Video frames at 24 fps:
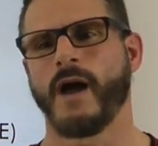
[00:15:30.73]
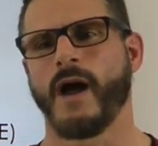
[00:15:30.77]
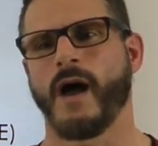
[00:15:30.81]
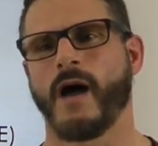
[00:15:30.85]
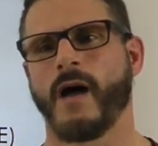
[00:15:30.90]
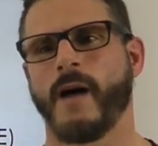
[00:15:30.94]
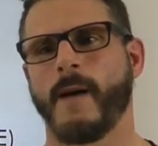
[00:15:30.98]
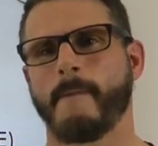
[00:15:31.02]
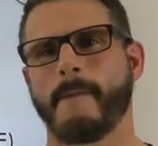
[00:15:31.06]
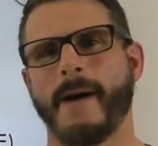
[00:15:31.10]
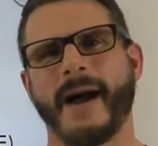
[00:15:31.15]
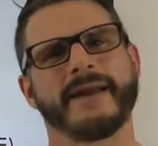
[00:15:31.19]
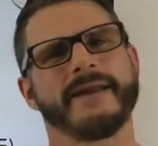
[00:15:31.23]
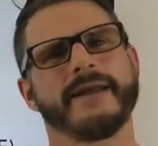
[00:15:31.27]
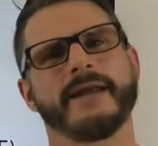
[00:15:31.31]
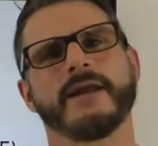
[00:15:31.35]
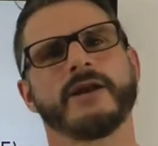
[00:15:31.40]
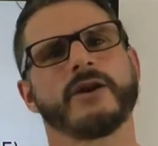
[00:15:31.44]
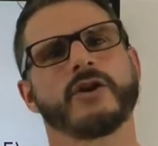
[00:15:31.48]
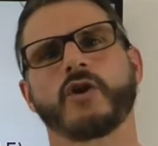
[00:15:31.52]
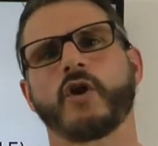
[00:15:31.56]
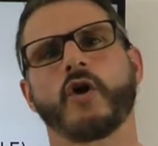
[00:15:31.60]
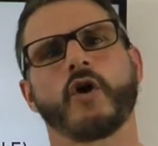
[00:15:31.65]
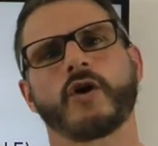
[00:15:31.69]
I
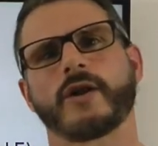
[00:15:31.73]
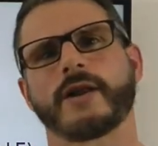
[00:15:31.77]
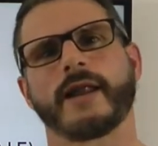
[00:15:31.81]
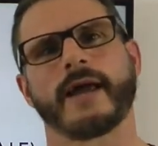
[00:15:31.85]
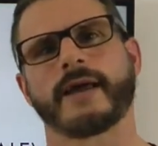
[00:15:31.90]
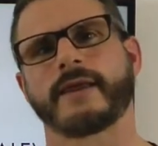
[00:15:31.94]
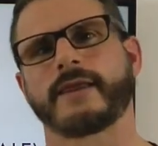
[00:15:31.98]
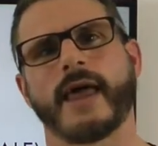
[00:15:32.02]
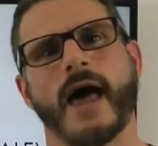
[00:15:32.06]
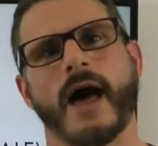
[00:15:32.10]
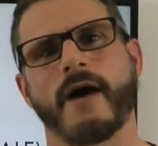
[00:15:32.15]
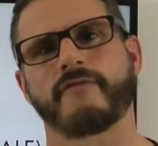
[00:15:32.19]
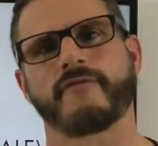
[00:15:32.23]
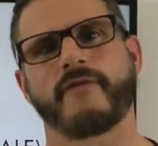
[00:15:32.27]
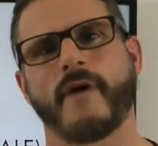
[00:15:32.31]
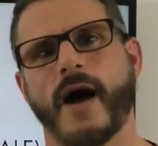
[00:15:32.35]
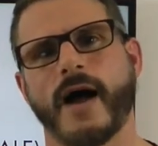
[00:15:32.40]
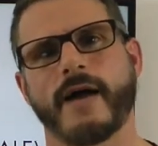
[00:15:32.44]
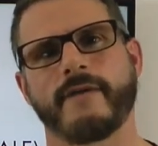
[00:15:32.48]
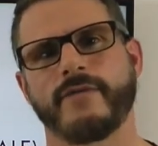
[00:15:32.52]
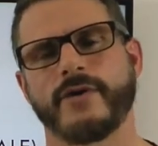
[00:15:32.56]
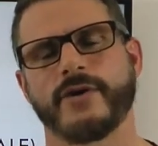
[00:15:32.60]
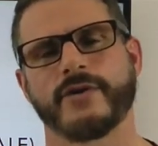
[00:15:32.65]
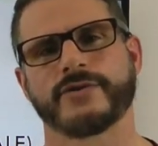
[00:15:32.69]
didn't look like that
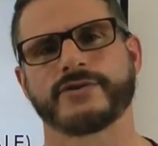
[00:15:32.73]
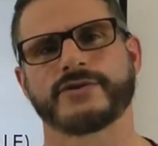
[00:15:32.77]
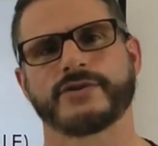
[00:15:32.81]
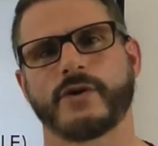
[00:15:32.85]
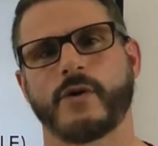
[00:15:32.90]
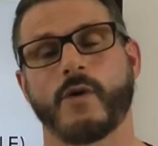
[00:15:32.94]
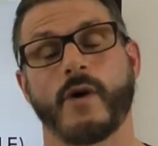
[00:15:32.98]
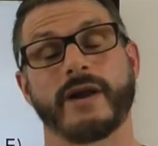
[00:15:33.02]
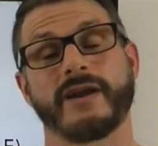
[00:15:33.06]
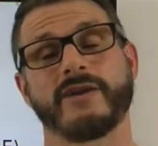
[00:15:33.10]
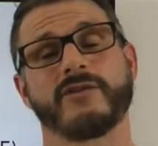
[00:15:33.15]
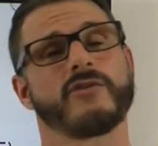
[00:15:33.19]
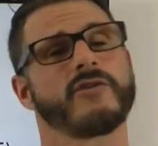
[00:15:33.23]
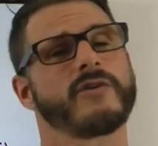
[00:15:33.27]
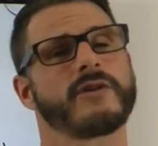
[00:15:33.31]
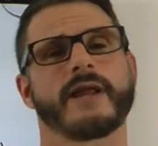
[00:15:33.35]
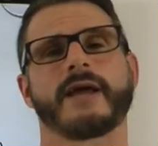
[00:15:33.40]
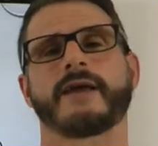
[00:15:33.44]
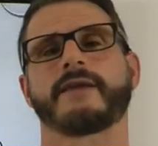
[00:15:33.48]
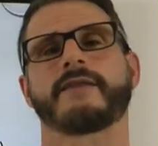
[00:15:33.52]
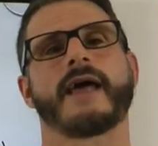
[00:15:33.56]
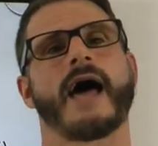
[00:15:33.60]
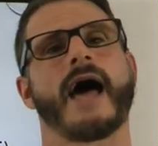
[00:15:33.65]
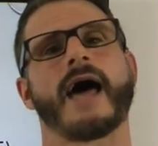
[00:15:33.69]
5 years ago. I didn't look
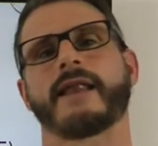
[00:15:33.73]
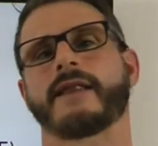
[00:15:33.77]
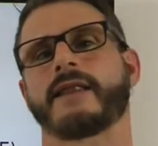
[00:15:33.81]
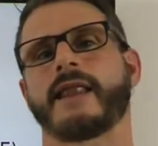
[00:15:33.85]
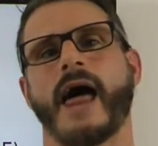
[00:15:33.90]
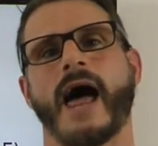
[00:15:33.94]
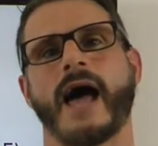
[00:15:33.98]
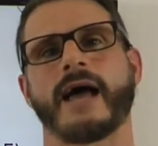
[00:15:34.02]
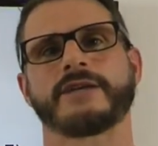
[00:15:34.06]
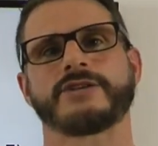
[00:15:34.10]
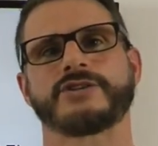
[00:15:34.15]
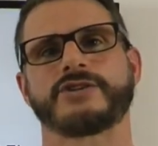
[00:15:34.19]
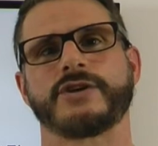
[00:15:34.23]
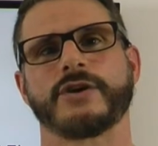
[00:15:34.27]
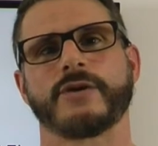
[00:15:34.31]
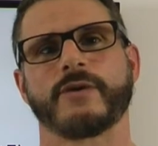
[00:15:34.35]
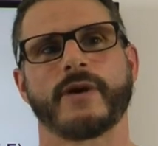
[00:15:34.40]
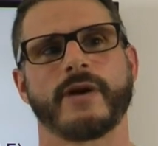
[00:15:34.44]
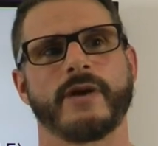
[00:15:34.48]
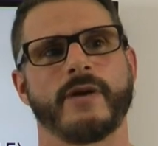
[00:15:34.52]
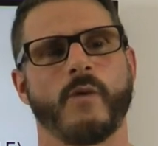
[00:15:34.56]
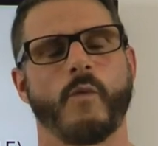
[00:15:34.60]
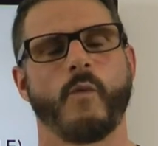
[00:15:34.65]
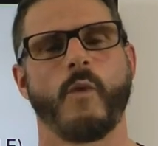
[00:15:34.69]
like that last year.
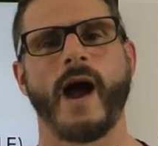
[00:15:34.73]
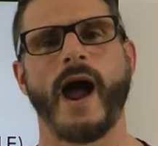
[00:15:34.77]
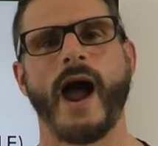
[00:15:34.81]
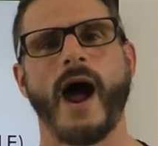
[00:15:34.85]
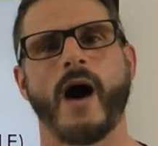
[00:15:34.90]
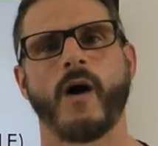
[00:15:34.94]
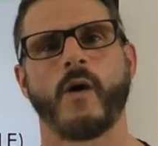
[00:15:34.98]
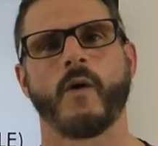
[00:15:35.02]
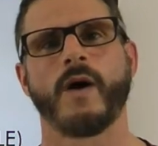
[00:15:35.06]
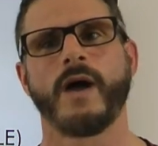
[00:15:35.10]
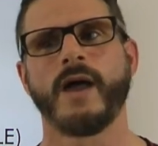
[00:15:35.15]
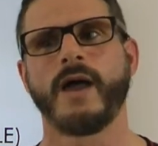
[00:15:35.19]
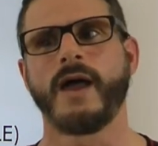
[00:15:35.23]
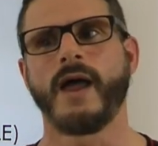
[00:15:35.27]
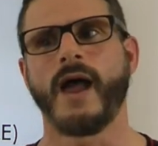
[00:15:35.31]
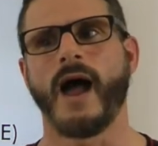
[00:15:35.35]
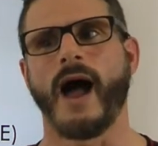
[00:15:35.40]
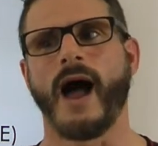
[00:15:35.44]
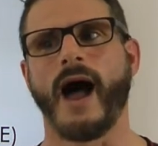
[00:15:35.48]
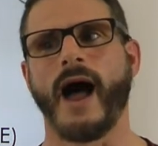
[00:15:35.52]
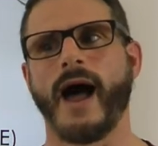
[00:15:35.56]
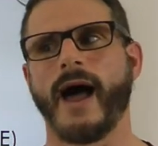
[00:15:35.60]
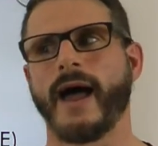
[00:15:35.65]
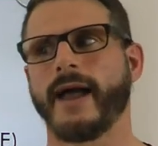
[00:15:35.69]
And wow,
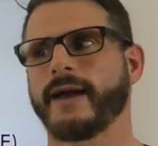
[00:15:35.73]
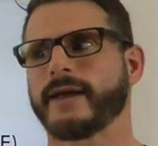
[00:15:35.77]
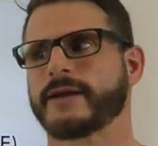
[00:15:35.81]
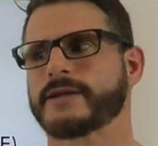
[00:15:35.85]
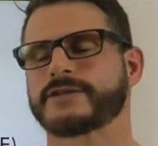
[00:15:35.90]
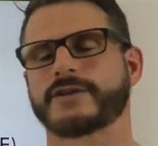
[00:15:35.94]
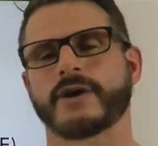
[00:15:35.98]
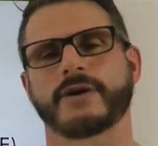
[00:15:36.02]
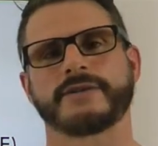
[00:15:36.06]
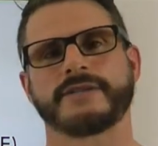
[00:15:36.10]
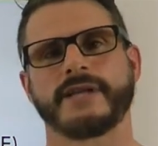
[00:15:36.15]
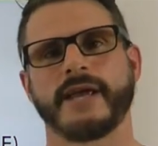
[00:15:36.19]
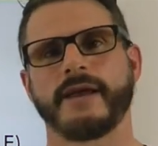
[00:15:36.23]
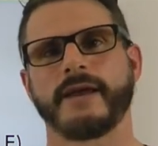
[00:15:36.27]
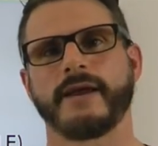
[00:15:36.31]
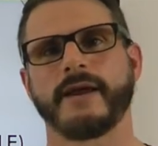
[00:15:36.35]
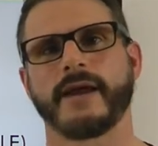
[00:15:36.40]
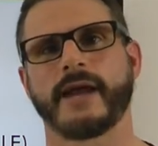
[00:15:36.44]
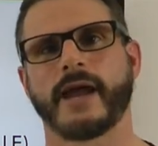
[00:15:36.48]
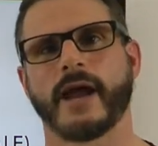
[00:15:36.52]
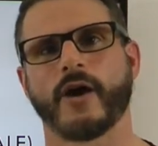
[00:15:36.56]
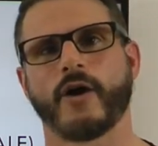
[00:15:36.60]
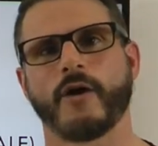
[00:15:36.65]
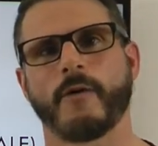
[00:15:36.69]
I got to start taking
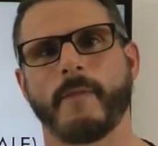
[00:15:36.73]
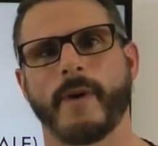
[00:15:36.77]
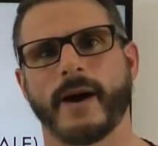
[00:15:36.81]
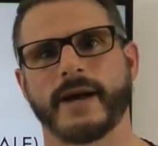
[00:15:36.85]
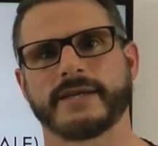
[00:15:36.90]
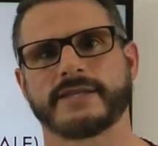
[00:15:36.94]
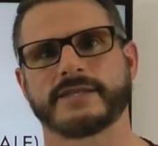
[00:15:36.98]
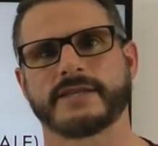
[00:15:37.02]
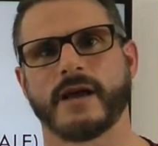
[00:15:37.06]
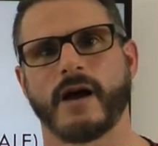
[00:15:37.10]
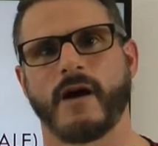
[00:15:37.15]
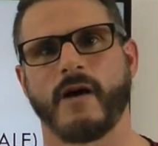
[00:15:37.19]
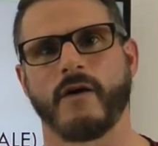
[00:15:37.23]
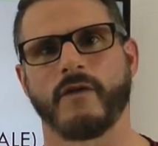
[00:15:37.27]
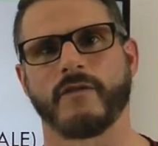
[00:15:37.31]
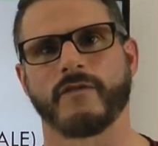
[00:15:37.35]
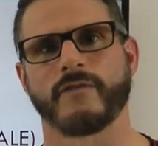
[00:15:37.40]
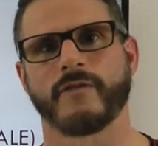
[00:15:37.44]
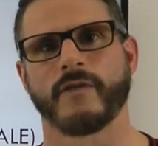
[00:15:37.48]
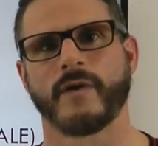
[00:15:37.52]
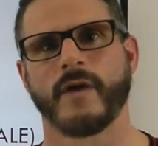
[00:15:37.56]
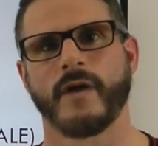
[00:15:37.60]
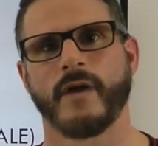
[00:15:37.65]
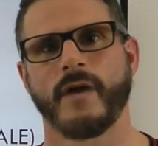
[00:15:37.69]
care of myself.